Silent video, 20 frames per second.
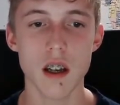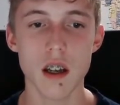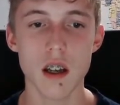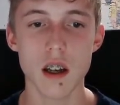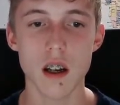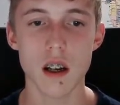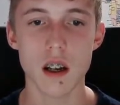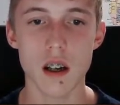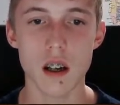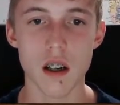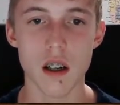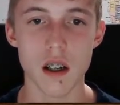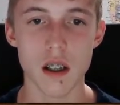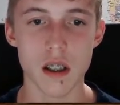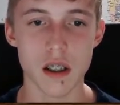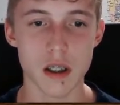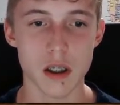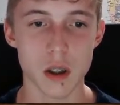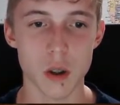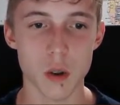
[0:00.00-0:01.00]

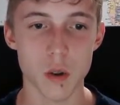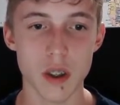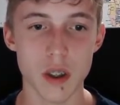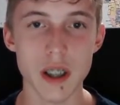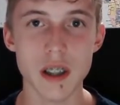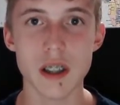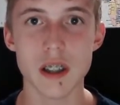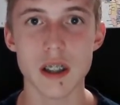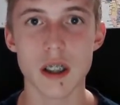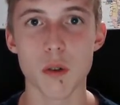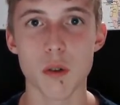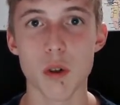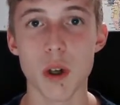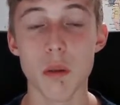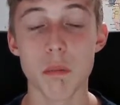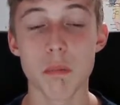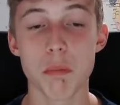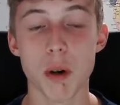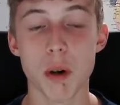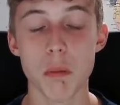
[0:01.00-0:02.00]
So that's a
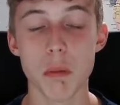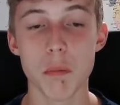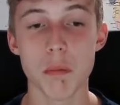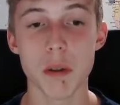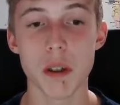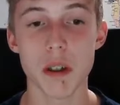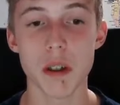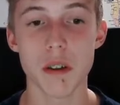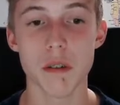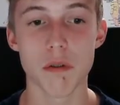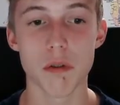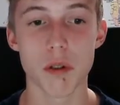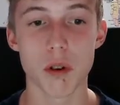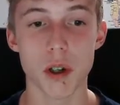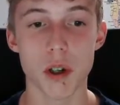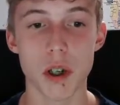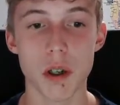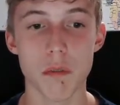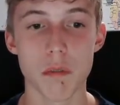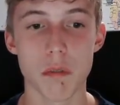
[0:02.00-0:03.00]
real problem here for
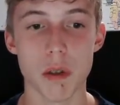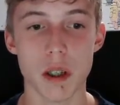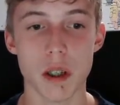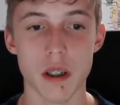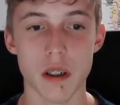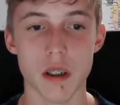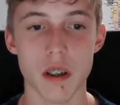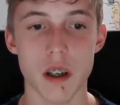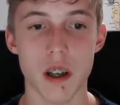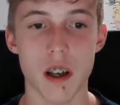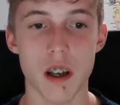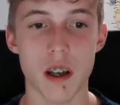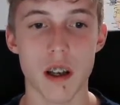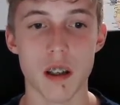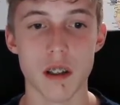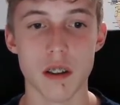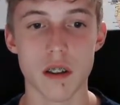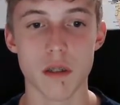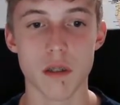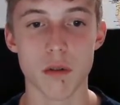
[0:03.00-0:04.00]
him.
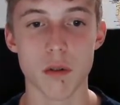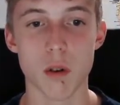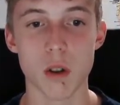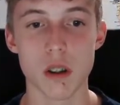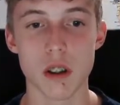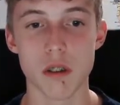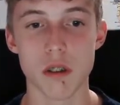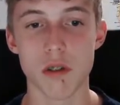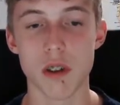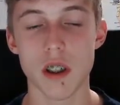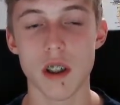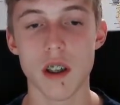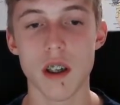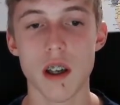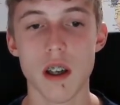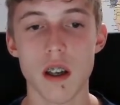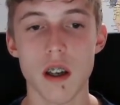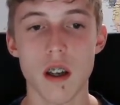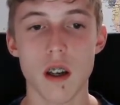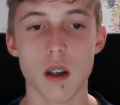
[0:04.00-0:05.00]
And of course, if he
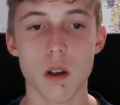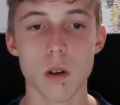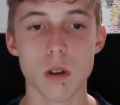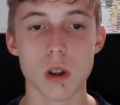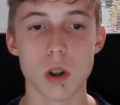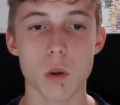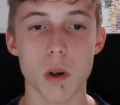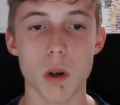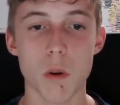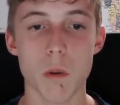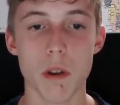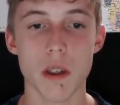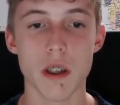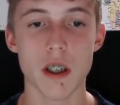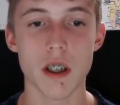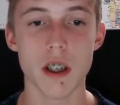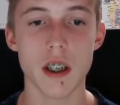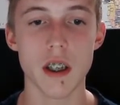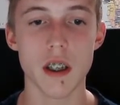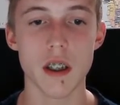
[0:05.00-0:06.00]
goes away with the
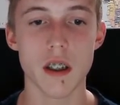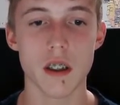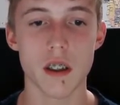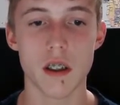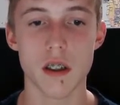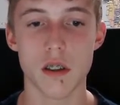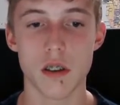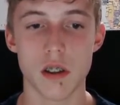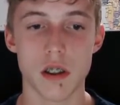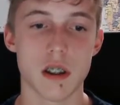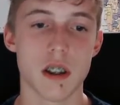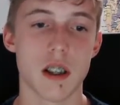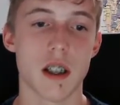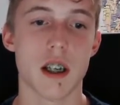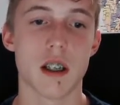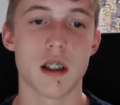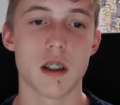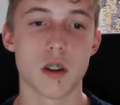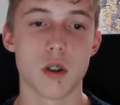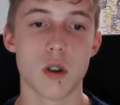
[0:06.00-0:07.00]
king here, it's
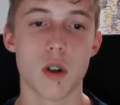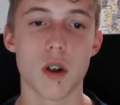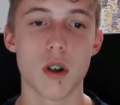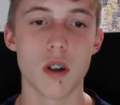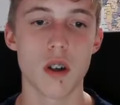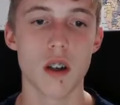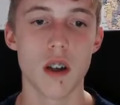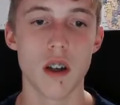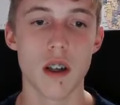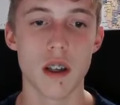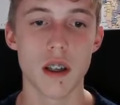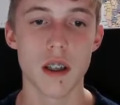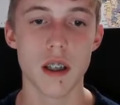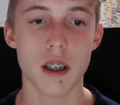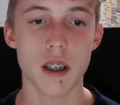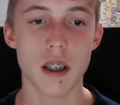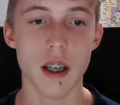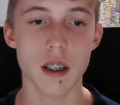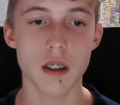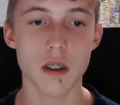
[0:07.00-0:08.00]
again a draw. He
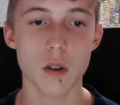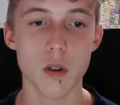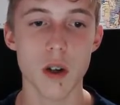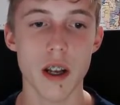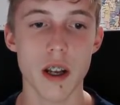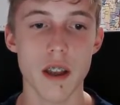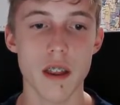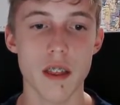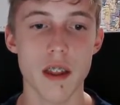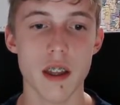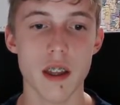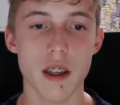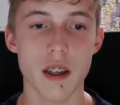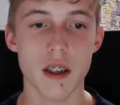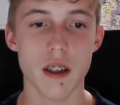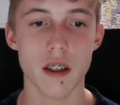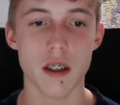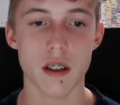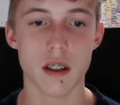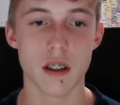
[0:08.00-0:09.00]
can't do anything.
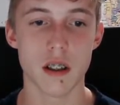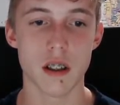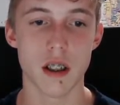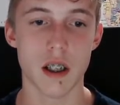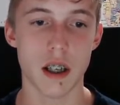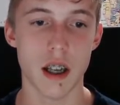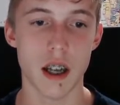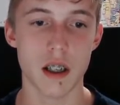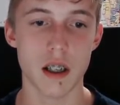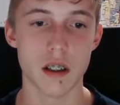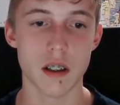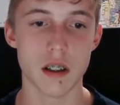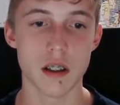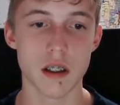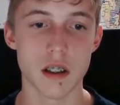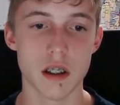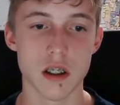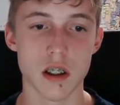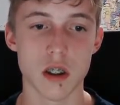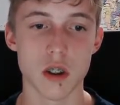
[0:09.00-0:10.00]
Again, this
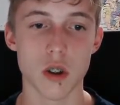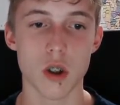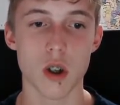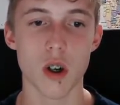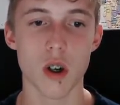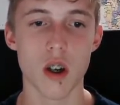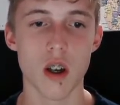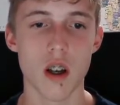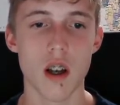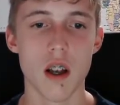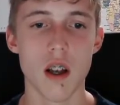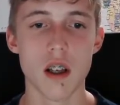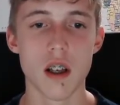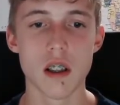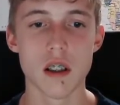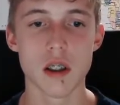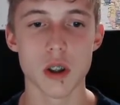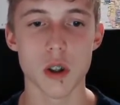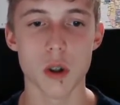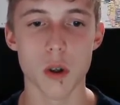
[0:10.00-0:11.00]
is a draw.
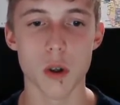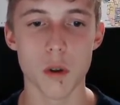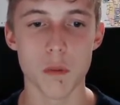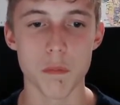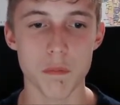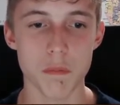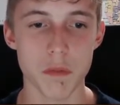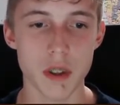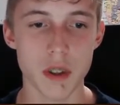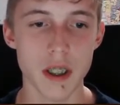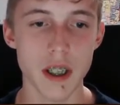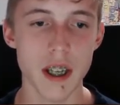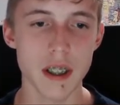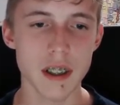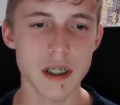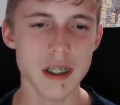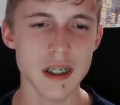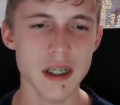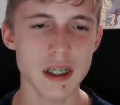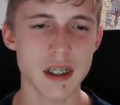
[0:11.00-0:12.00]
So yeah,
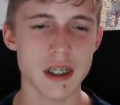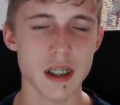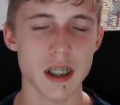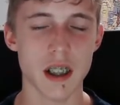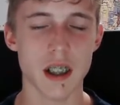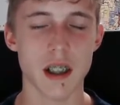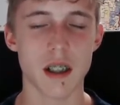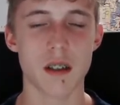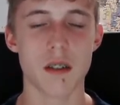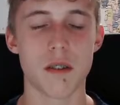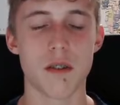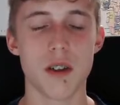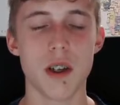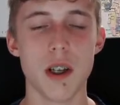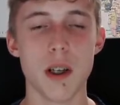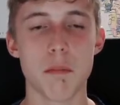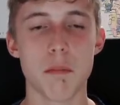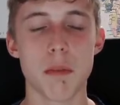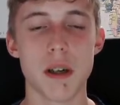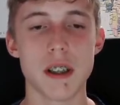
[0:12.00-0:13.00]
this is a
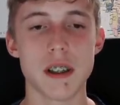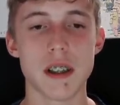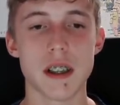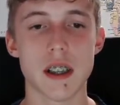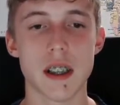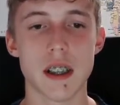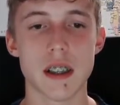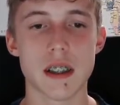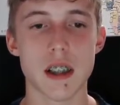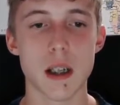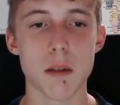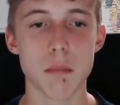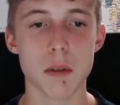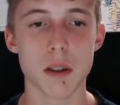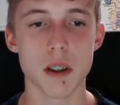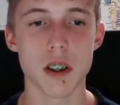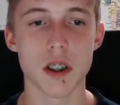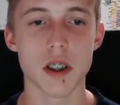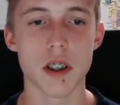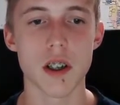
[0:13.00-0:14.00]
really basic example
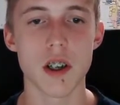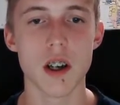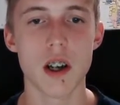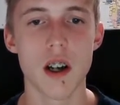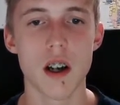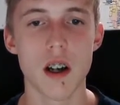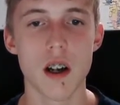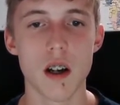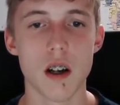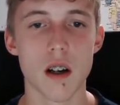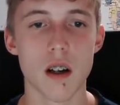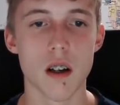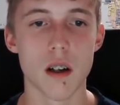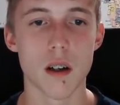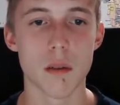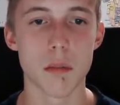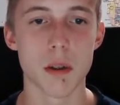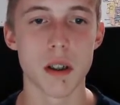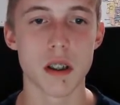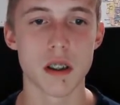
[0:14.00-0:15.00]
here.
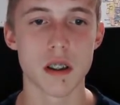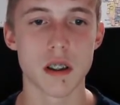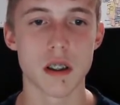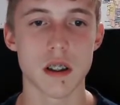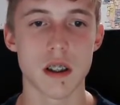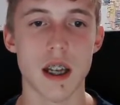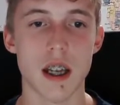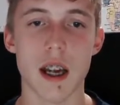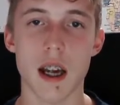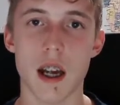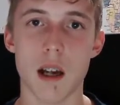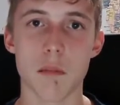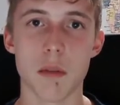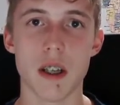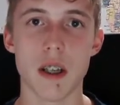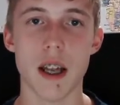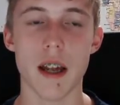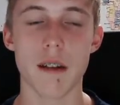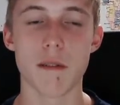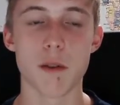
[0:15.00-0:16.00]
But yeah, I
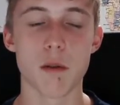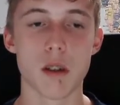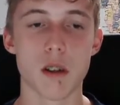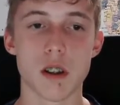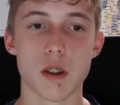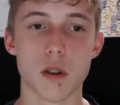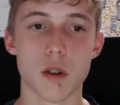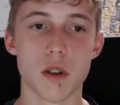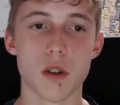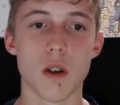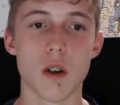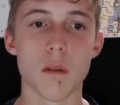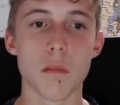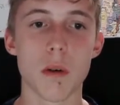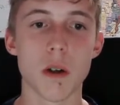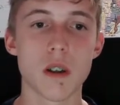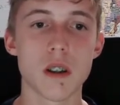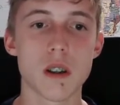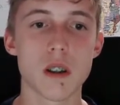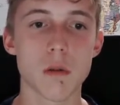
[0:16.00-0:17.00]
mean, everyone should know
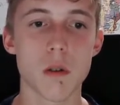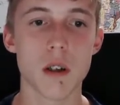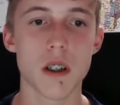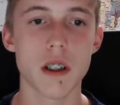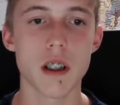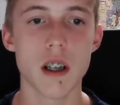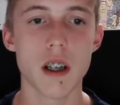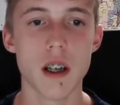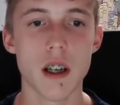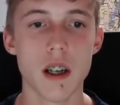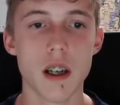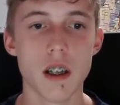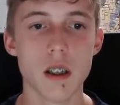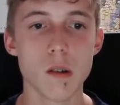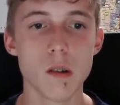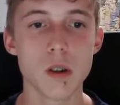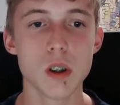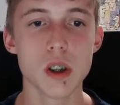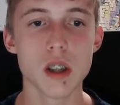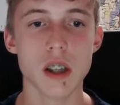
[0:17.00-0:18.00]
about this one.
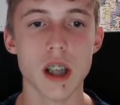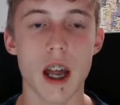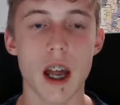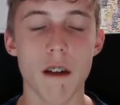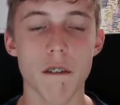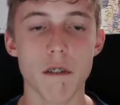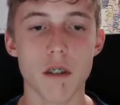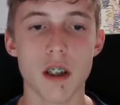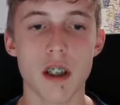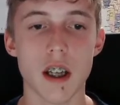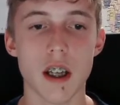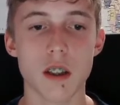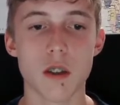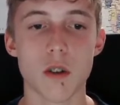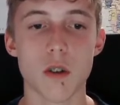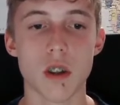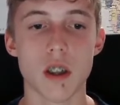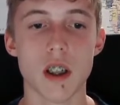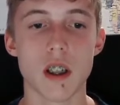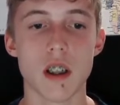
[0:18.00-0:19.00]
You just have to get
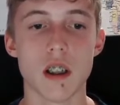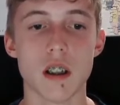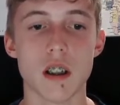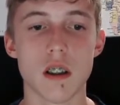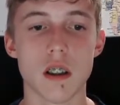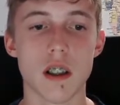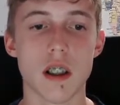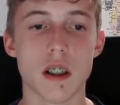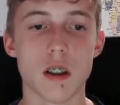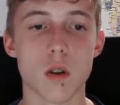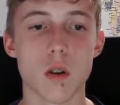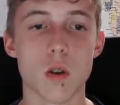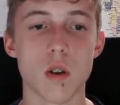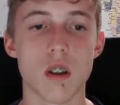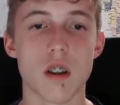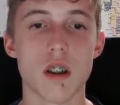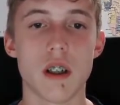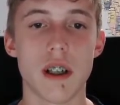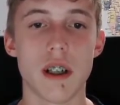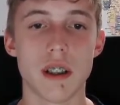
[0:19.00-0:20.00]
your king into that
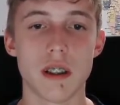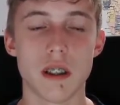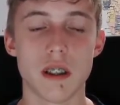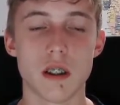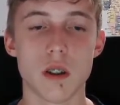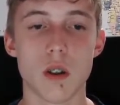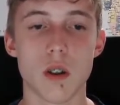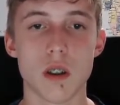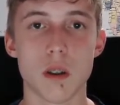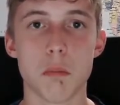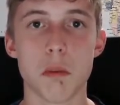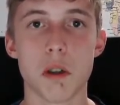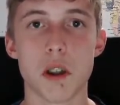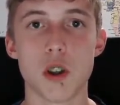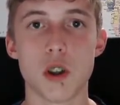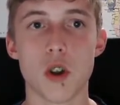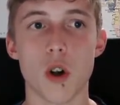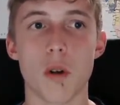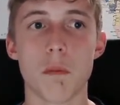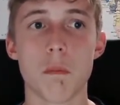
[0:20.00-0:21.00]
corner and it's going to be a draw.